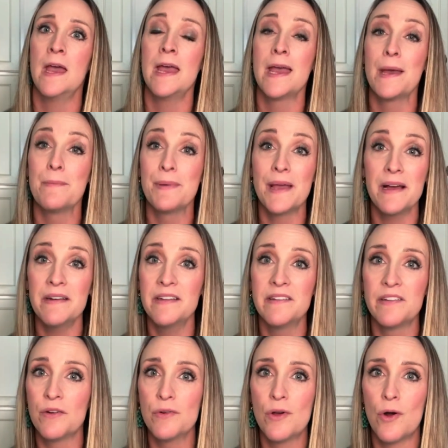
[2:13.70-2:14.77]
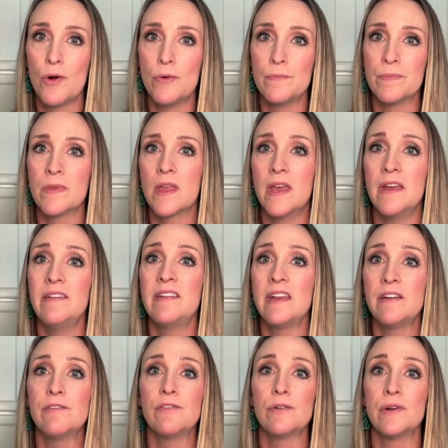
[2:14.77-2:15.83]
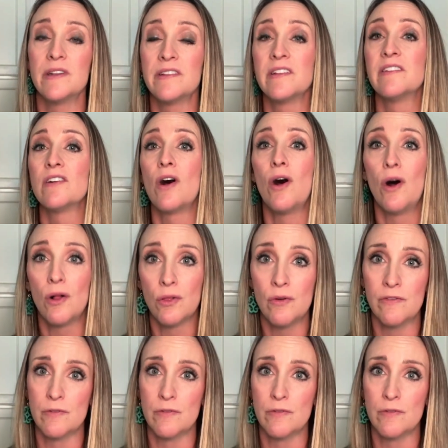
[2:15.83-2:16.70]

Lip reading: And beyond his own home, his influence is all over